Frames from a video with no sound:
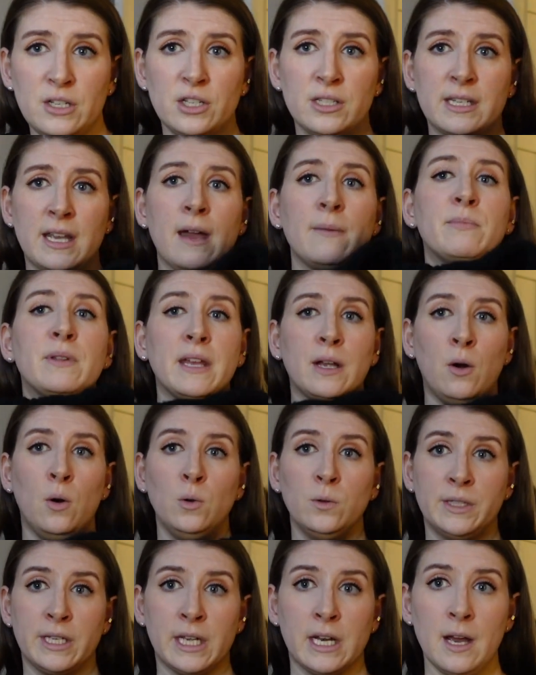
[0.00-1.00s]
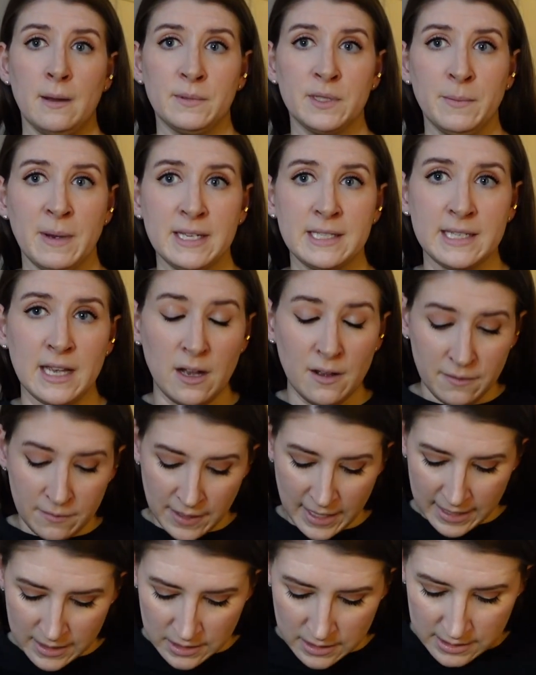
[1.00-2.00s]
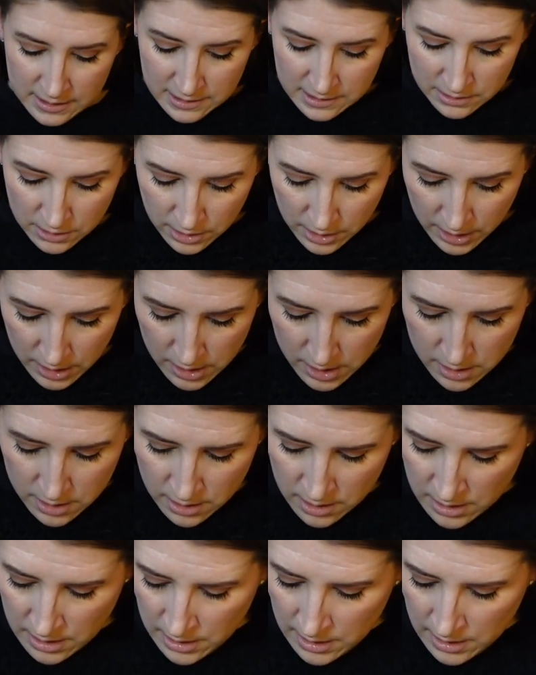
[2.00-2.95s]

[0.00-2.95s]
just kept like holding it up to myself, like, does this look good?